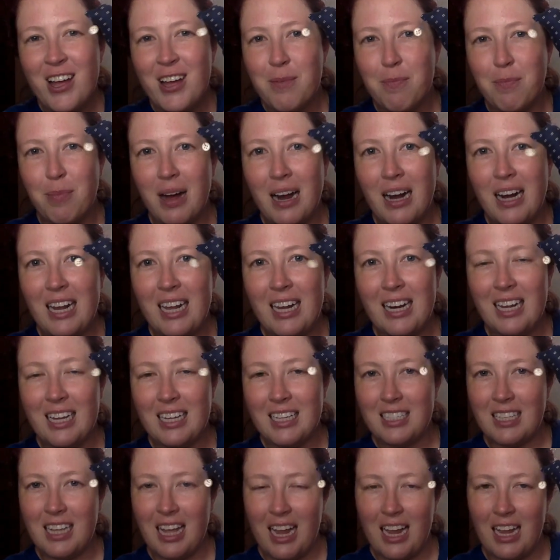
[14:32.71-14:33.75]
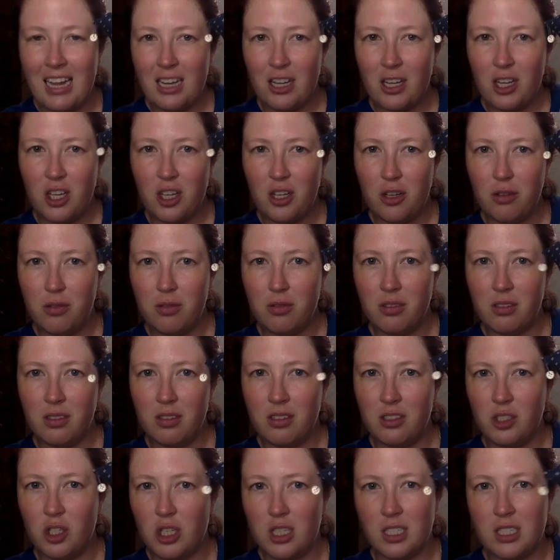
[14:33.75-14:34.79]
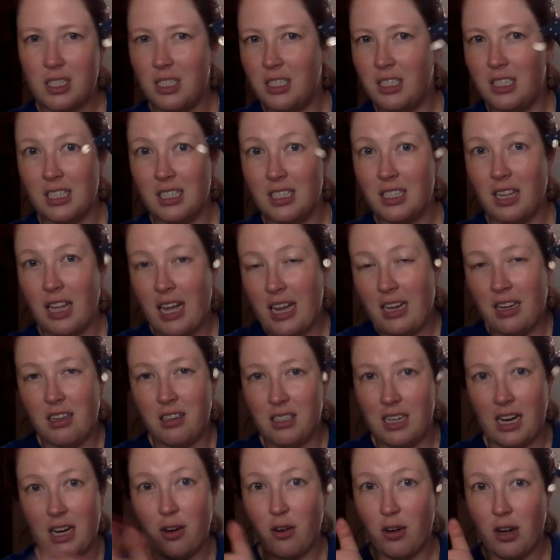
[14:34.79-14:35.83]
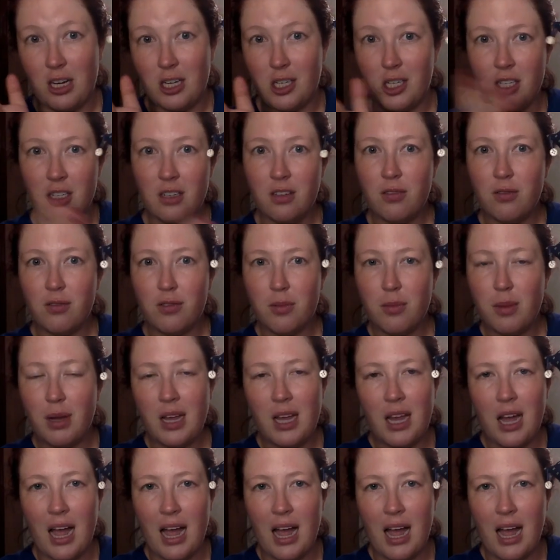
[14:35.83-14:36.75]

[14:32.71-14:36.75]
But it is a cute, just decoration for me.